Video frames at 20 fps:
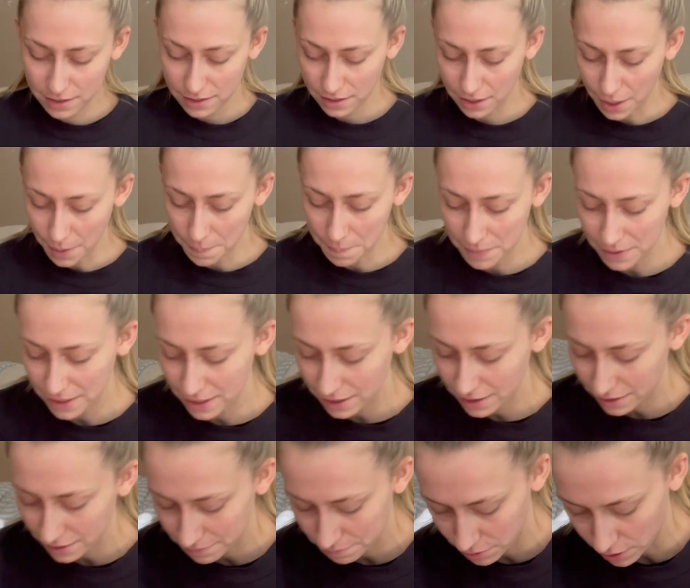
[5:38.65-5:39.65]
company,
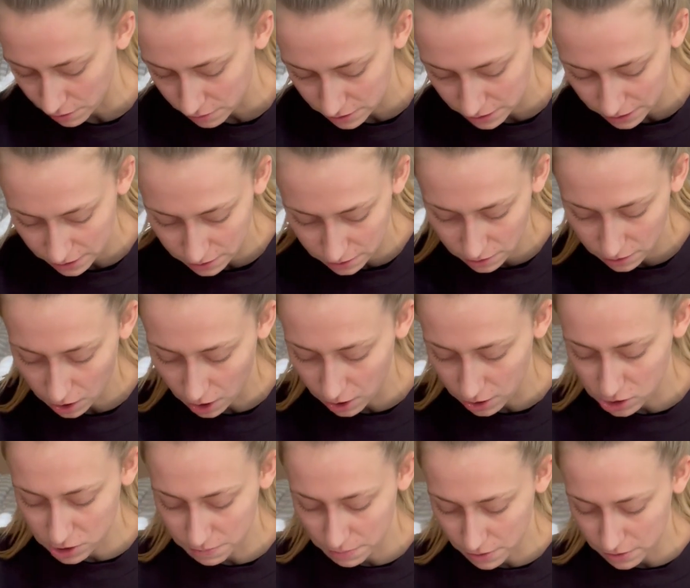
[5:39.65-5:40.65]

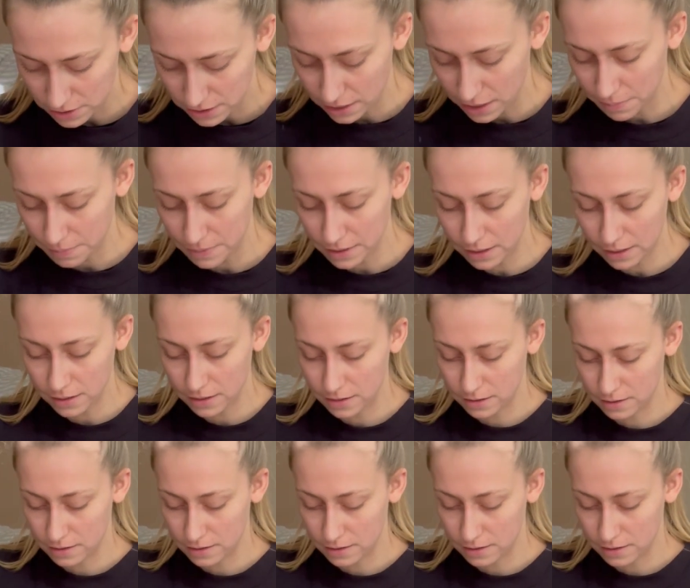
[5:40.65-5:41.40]
collagen protein company.